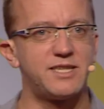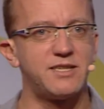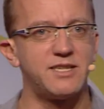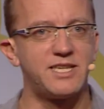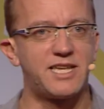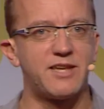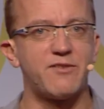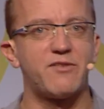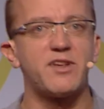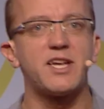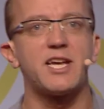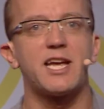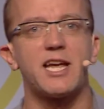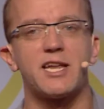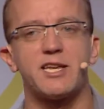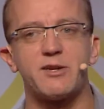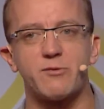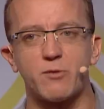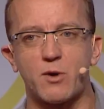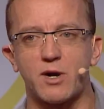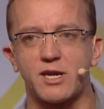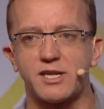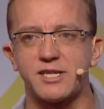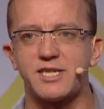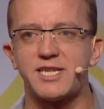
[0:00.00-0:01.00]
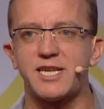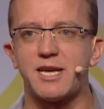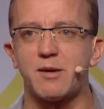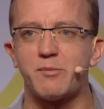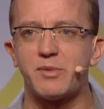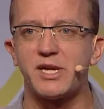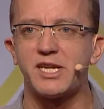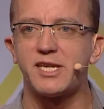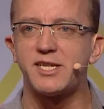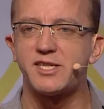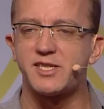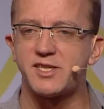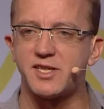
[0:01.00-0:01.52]
giving anyone the
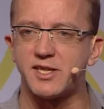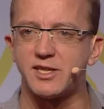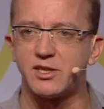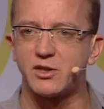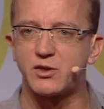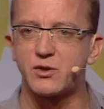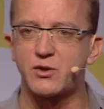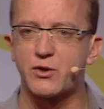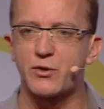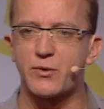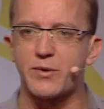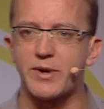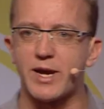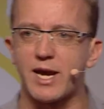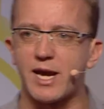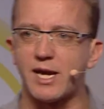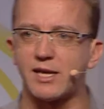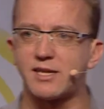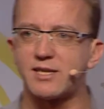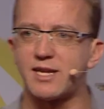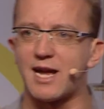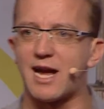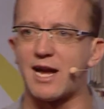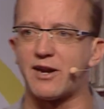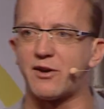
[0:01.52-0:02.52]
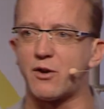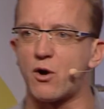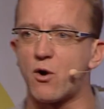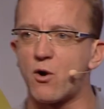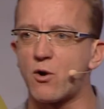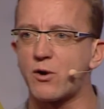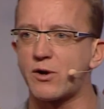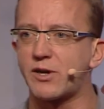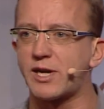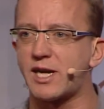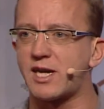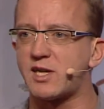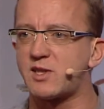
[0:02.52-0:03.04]
ability to create and
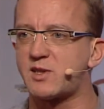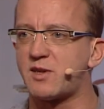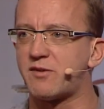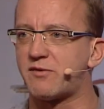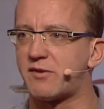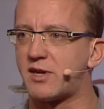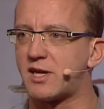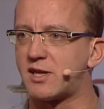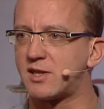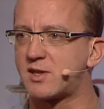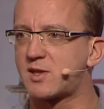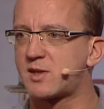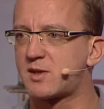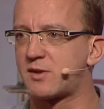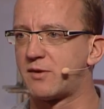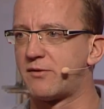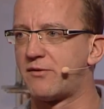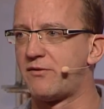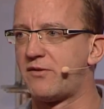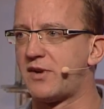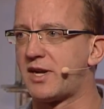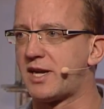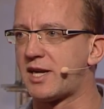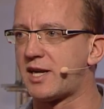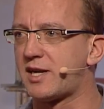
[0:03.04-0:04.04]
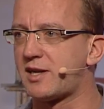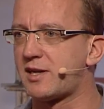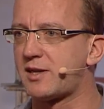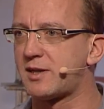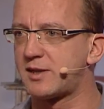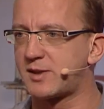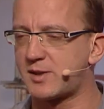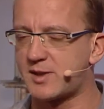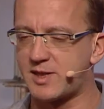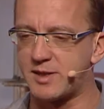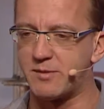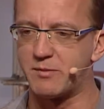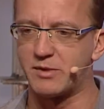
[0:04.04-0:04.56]
organize events very
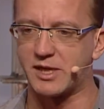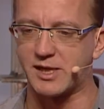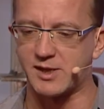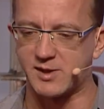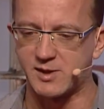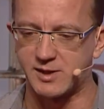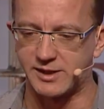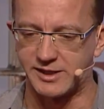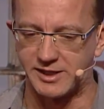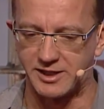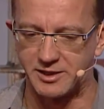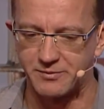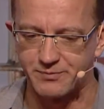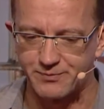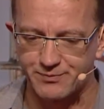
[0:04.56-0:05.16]
seamlessly.